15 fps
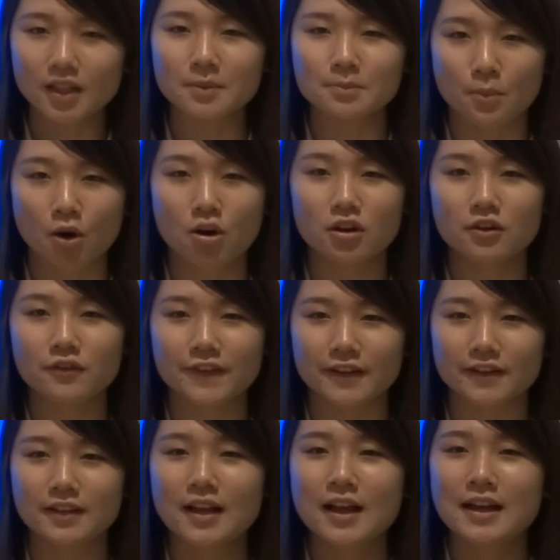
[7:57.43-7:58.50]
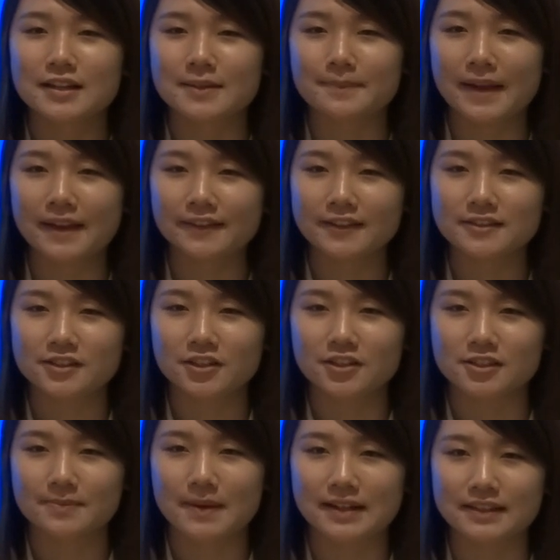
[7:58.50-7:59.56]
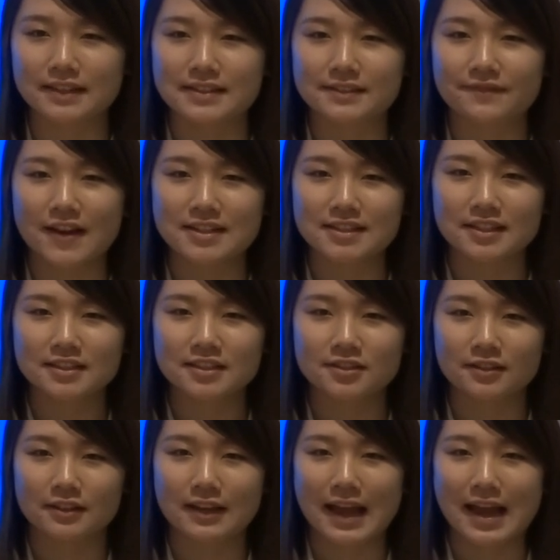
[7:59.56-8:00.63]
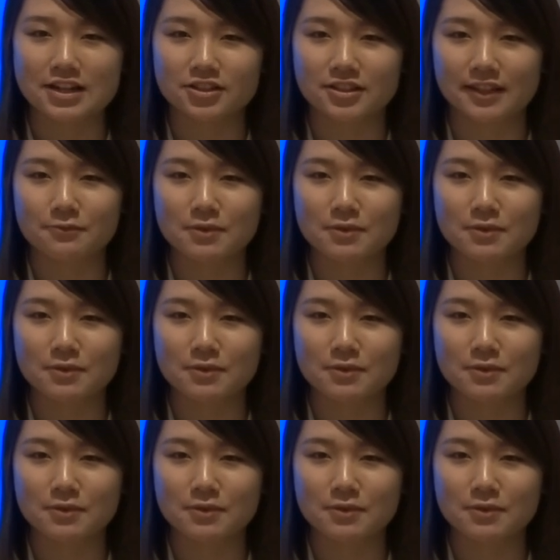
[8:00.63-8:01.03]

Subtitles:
Moreover, the methods used by the investors to hedge their